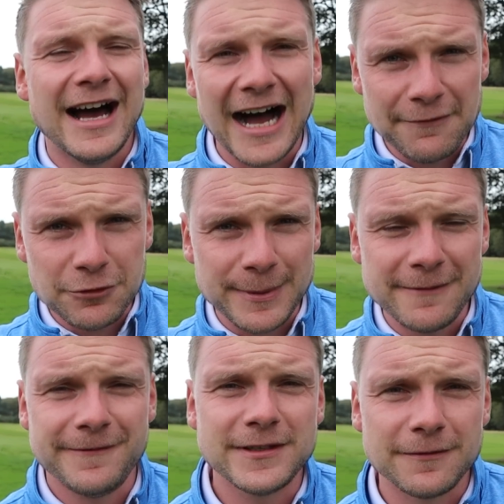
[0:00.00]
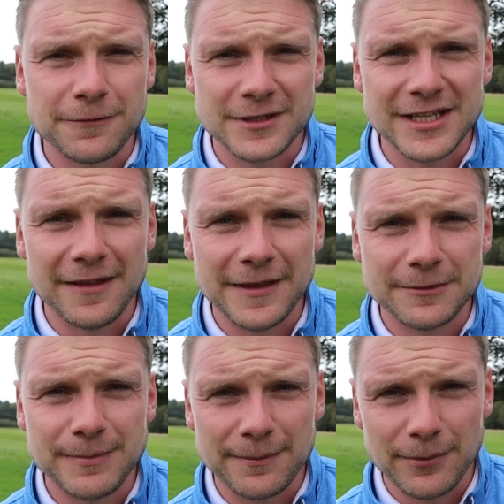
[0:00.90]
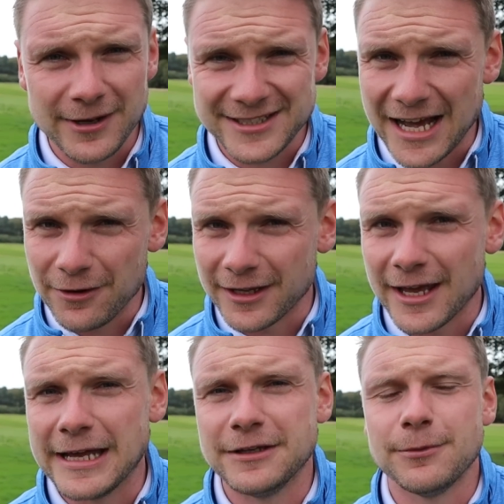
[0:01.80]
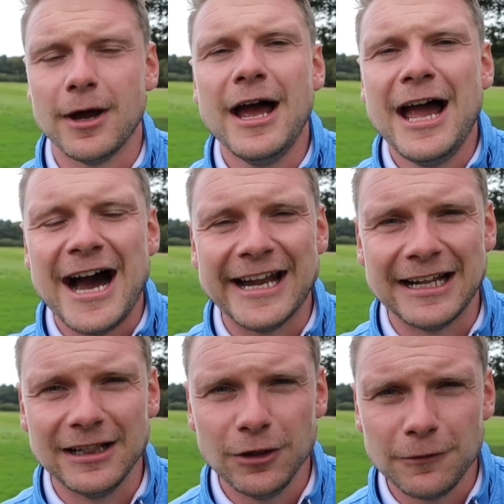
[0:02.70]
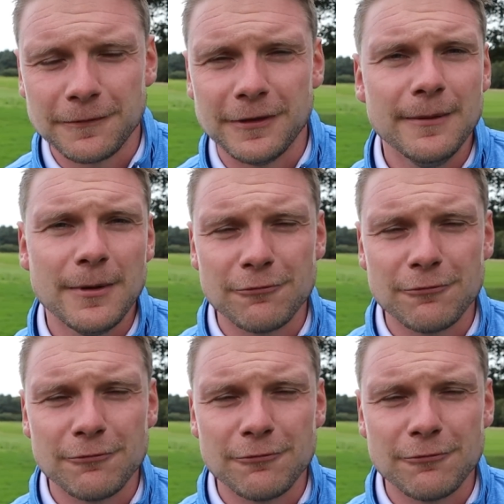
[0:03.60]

I've just been fitted for a set of these bad boys down at Gainsborough and I loved them,